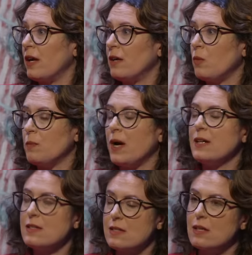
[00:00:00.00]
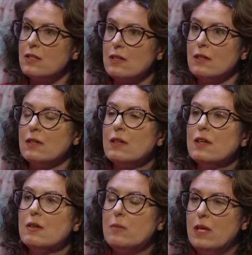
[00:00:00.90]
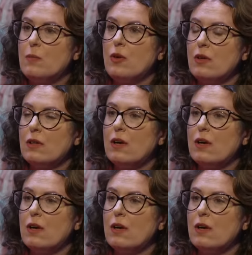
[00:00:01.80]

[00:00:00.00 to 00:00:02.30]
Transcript: And what Biden said to people